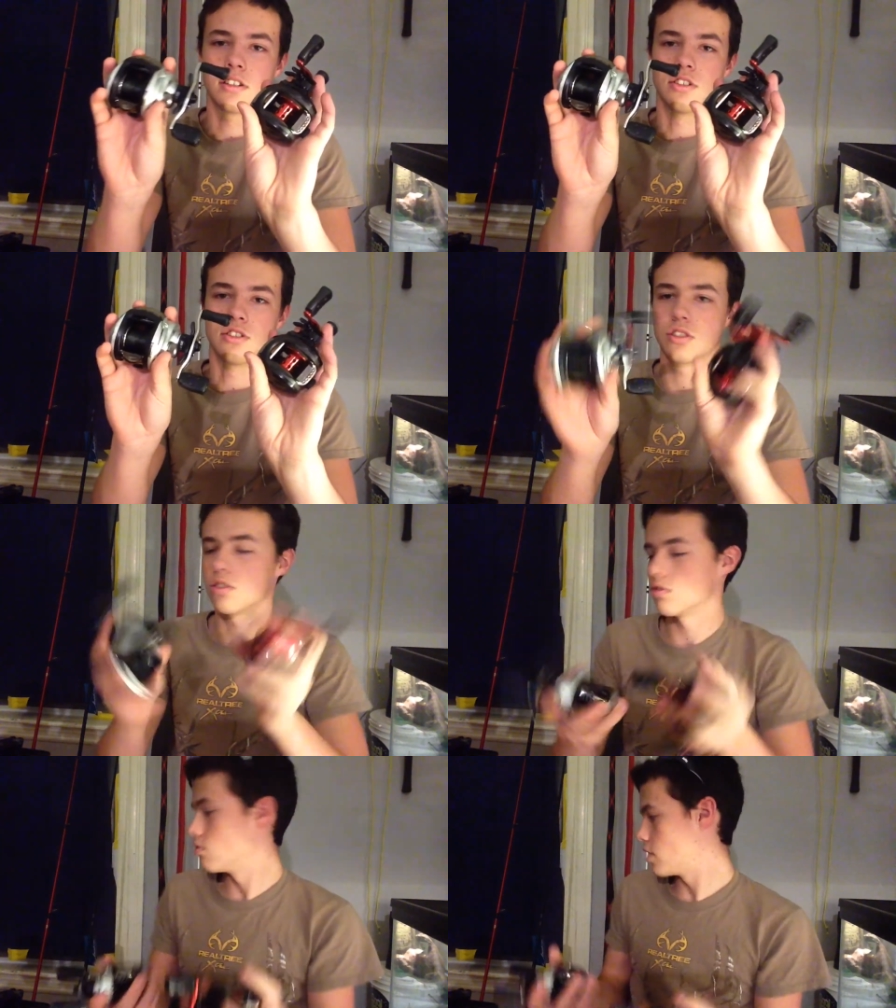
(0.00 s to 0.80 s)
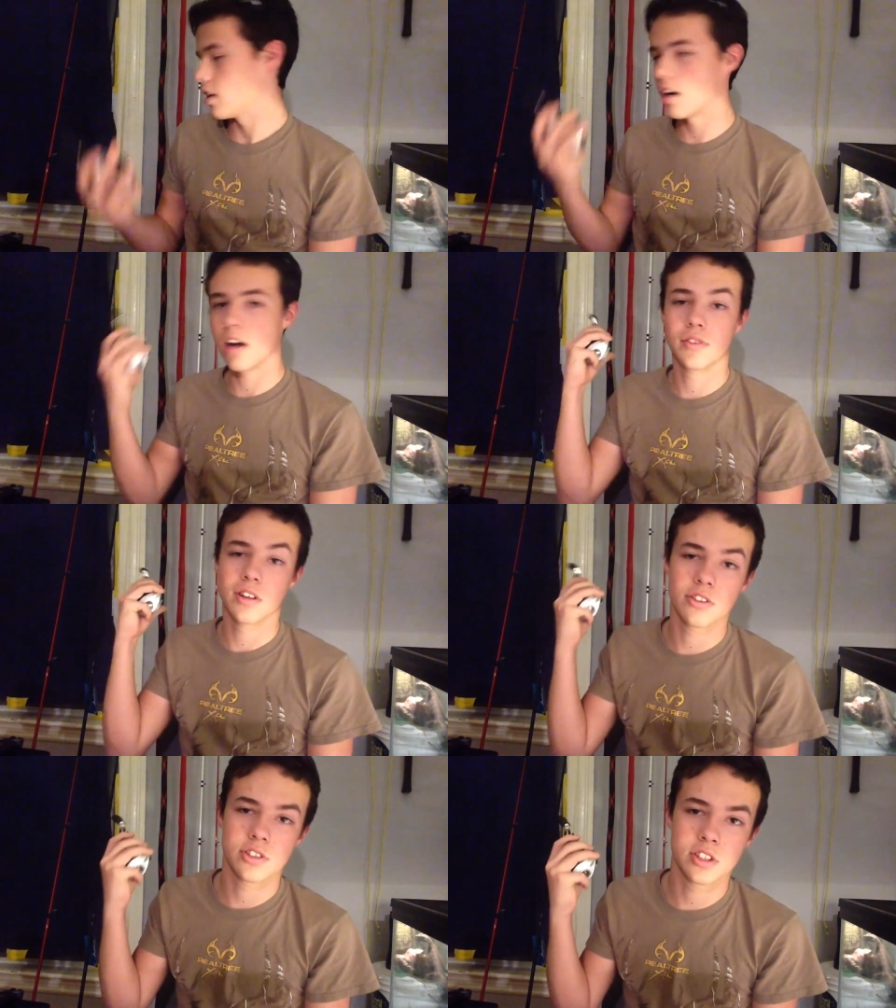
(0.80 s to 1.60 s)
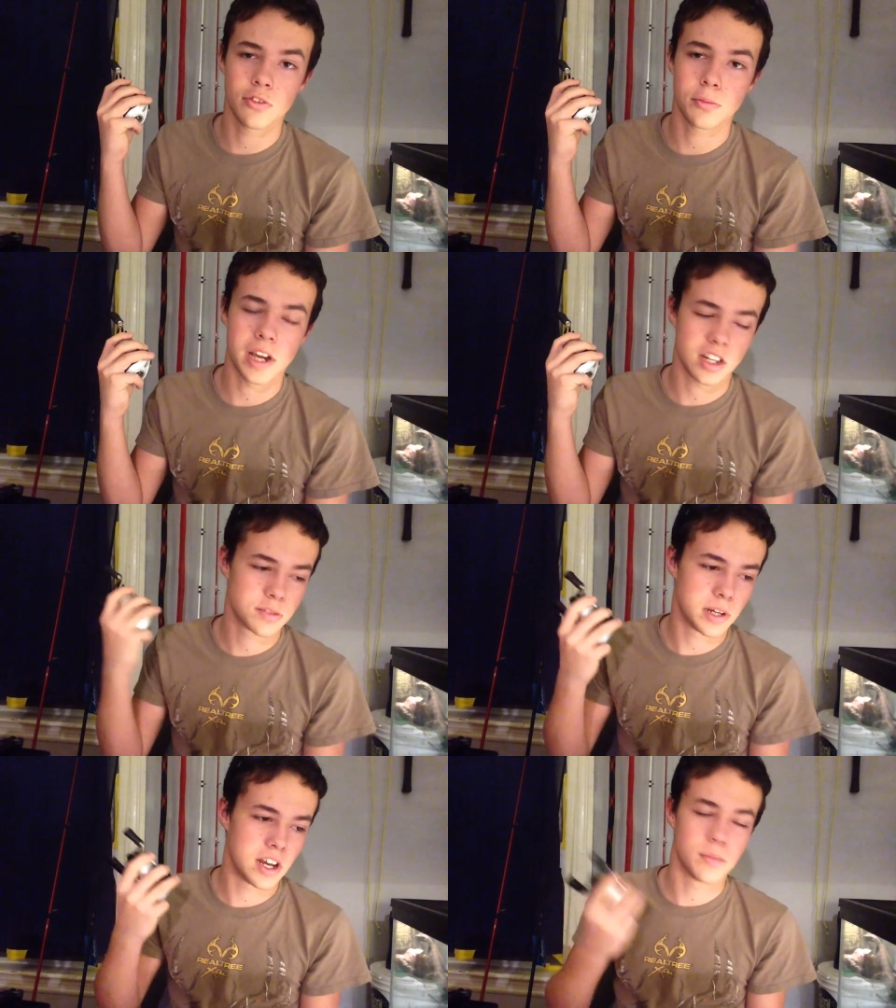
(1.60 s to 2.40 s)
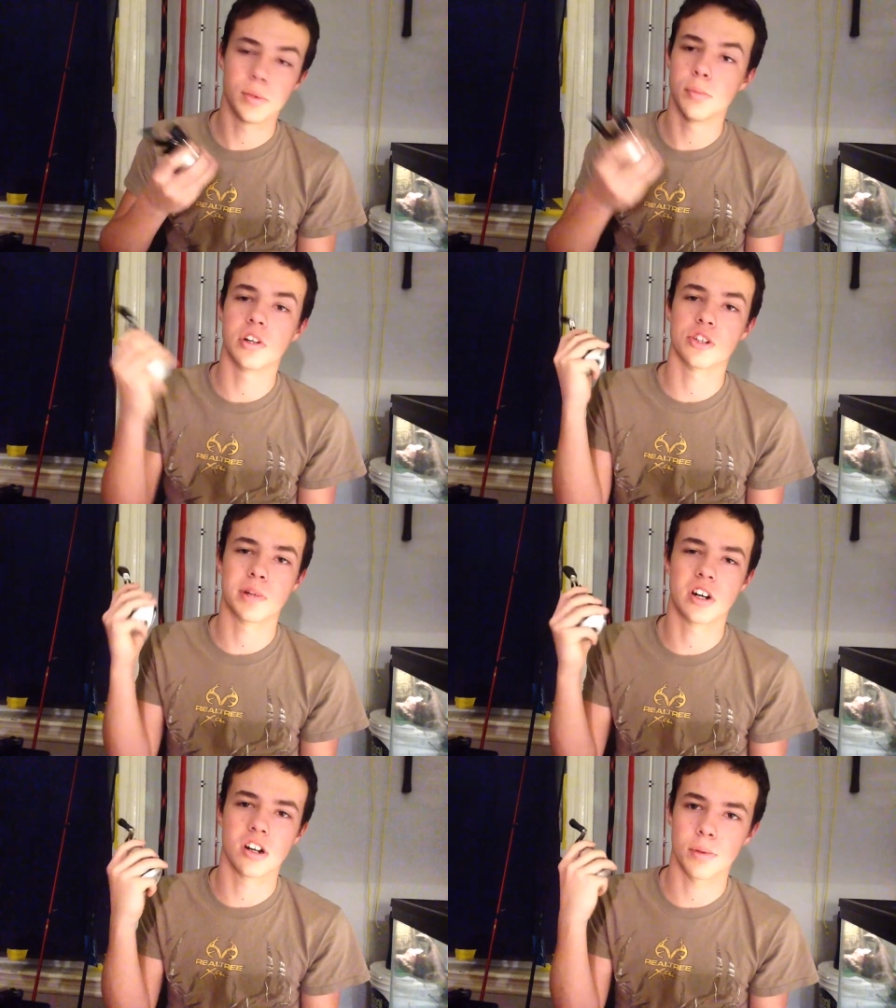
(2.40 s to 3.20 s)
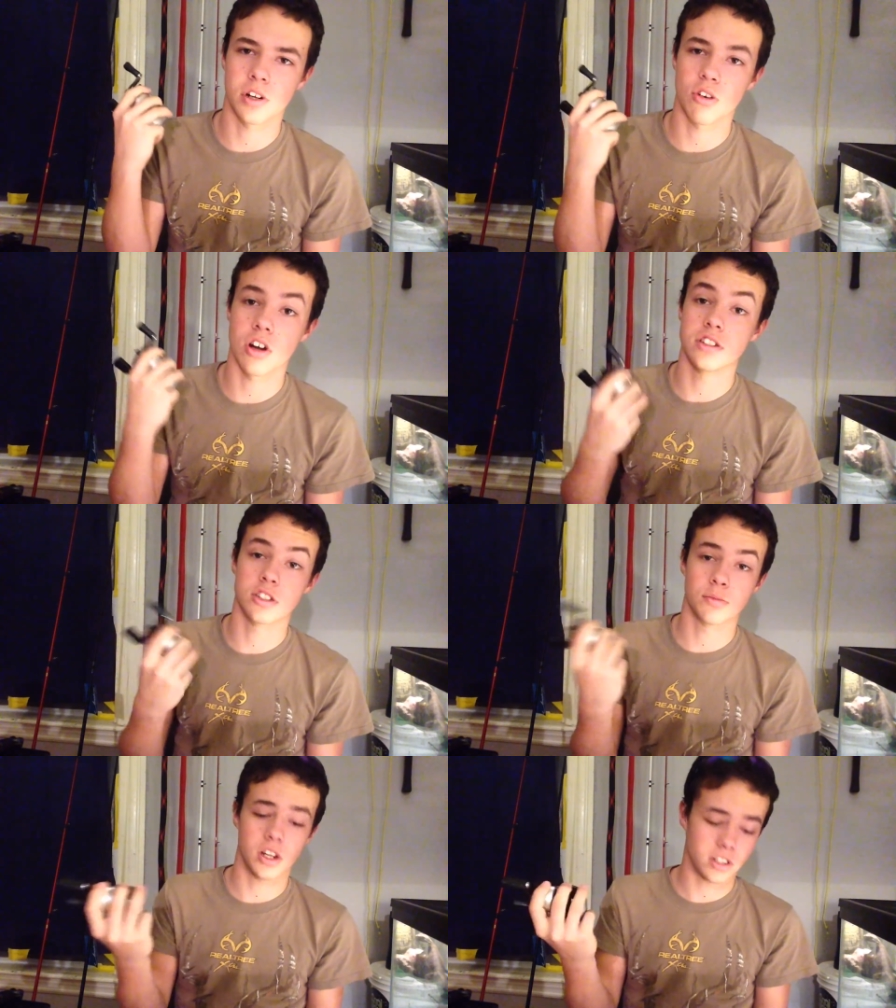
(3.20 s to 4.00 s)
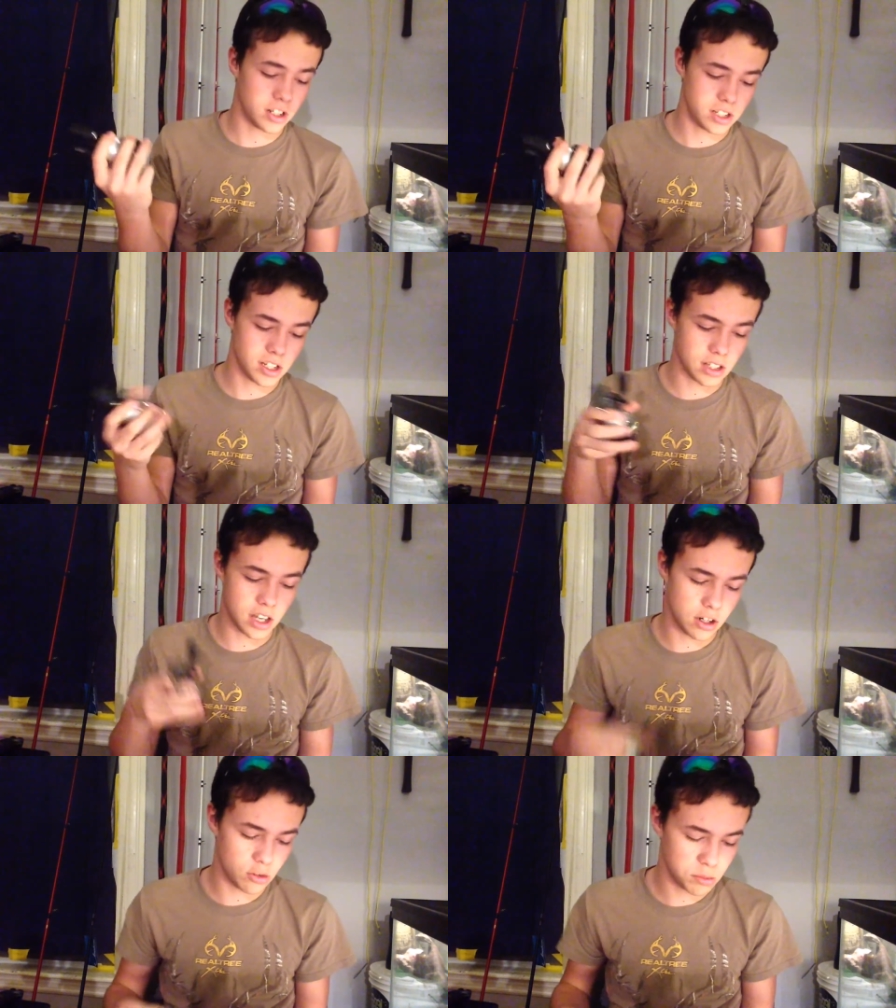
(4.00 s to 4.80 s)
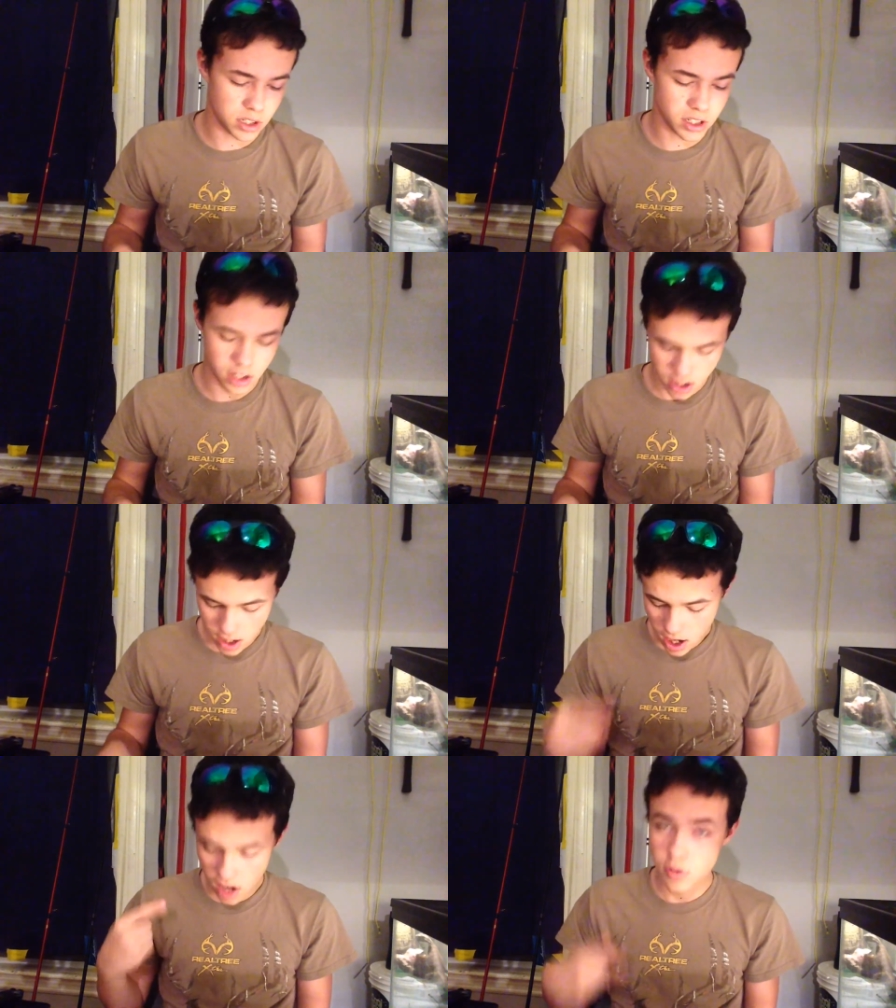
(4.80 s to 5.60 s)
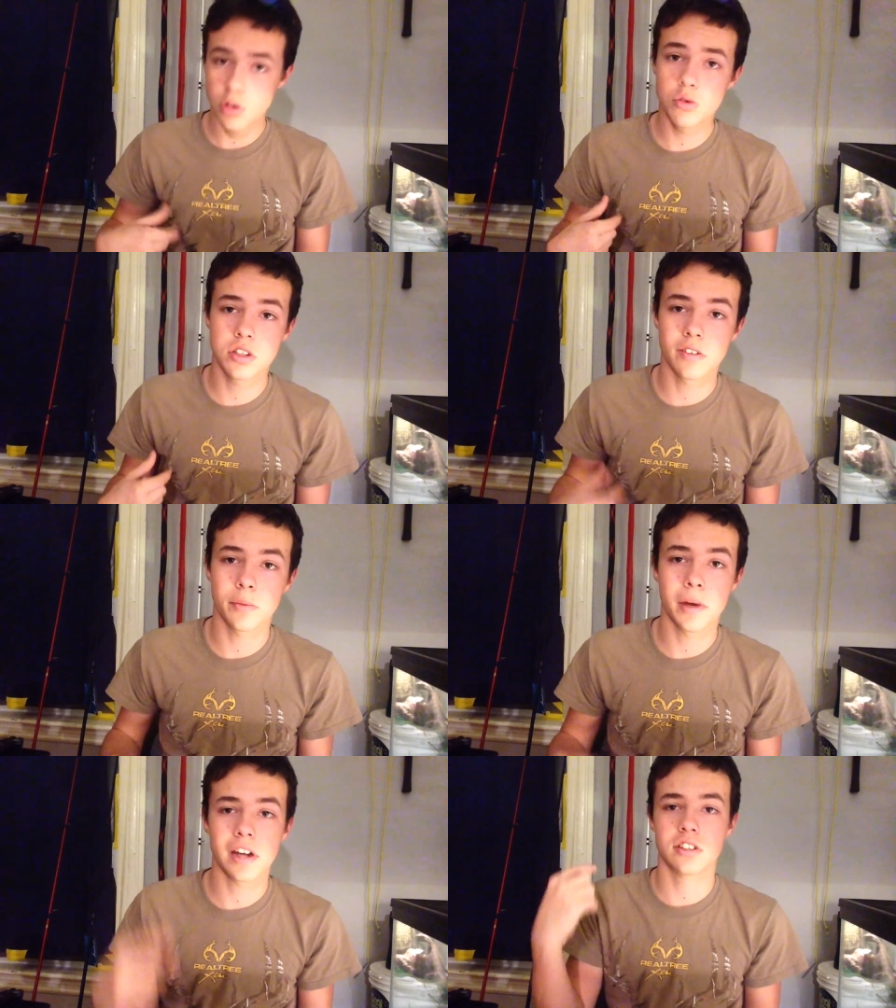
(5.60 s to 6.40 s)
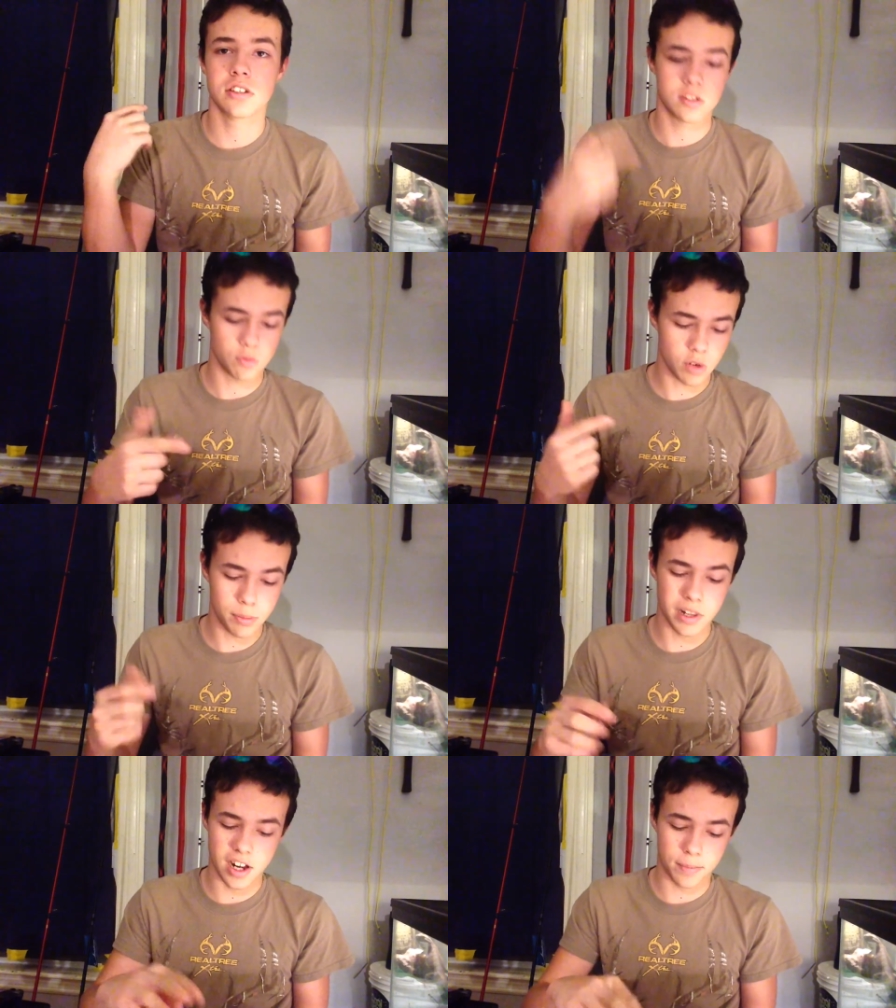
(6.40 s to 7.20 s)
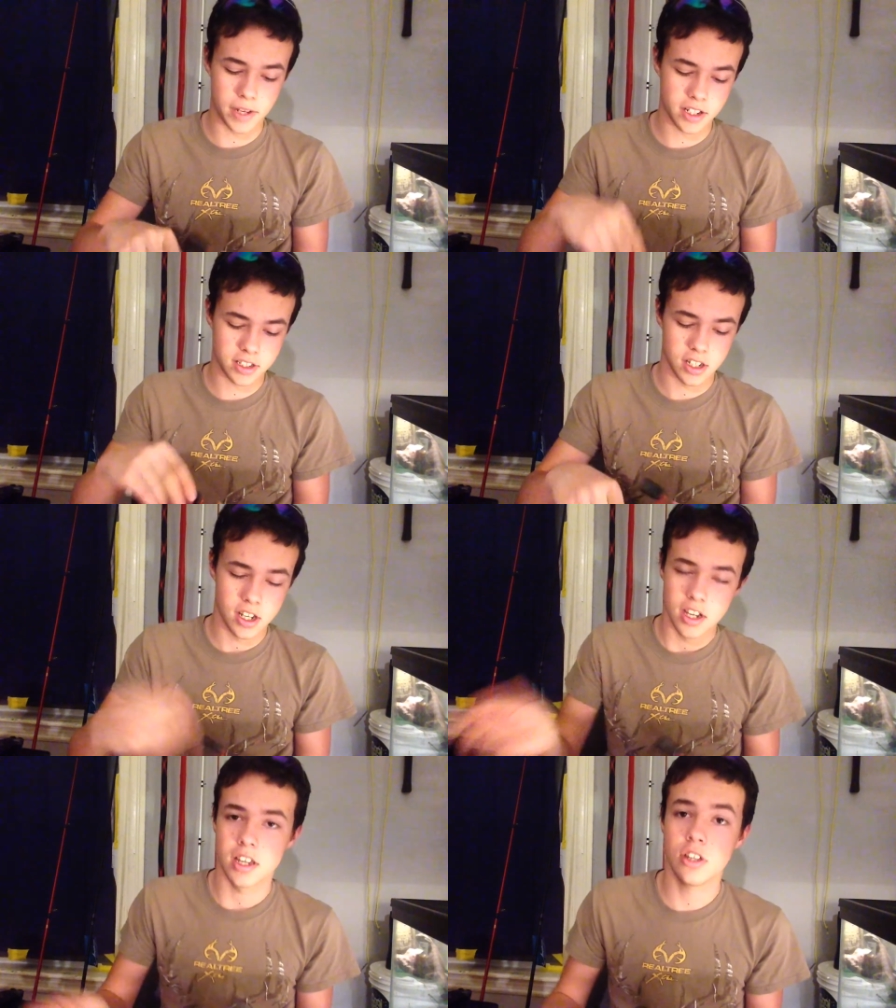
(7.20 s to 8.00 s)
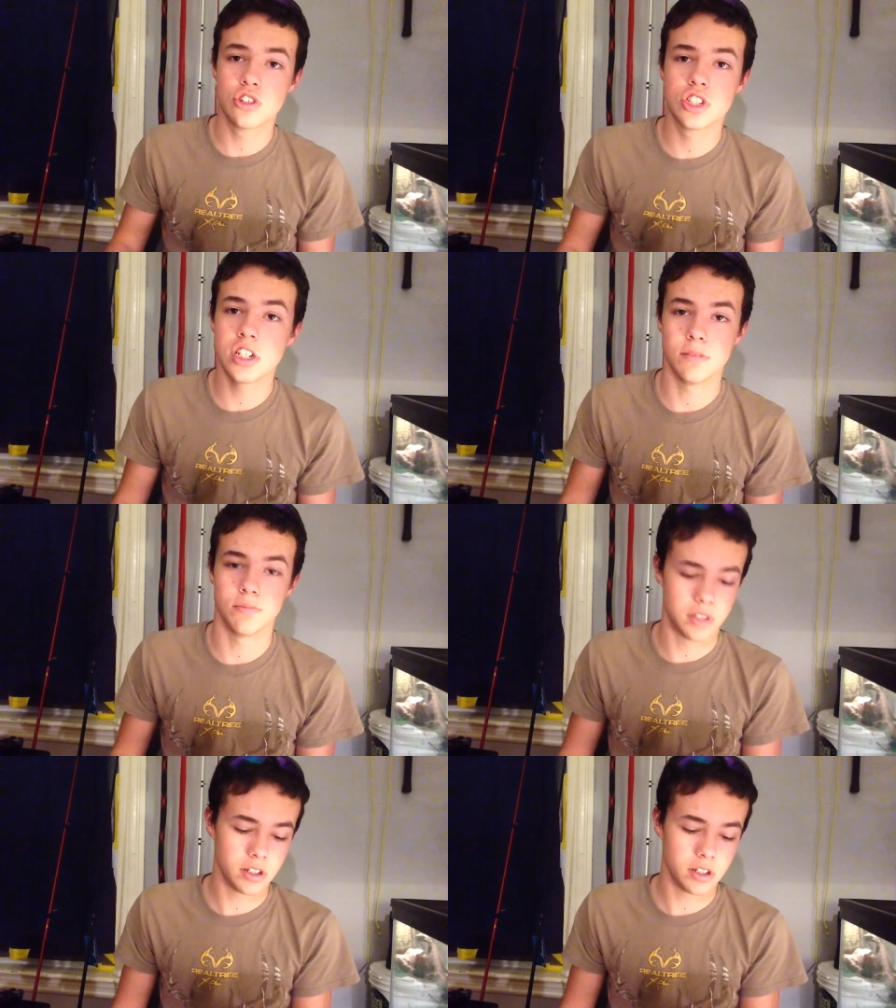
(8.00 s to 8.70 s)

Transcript: There's two, and then I have another Silver Max behind me, but it's paired up on a rod, so I'm not going to take that out. But I have two Silver Maxes and one Black Max, and they're cheap.